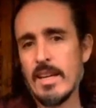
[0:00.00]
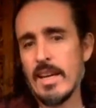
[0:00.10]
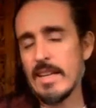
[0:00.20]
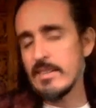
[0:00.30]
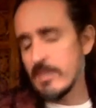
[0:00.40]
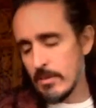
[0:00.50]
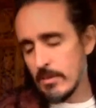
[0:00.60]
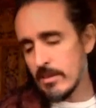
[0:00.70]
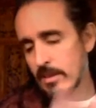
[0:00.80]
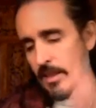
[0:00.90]
And
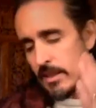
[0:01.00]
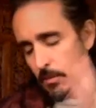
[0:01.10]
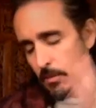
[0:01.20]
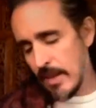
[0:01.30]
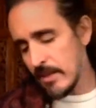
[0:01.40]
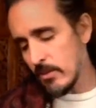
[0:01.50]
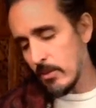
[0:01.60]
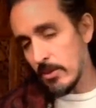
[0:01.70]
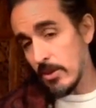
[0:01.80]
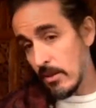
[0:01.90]
similarly, the planets
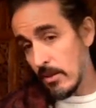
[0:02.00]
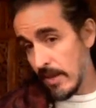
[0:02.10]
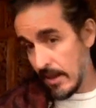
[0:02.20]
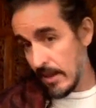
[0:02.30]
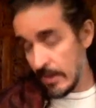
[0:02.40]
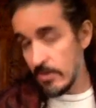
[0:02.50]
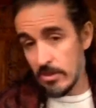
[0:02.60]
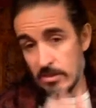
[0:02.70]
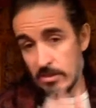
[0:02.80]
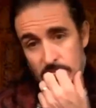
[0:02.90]
which are of that nature,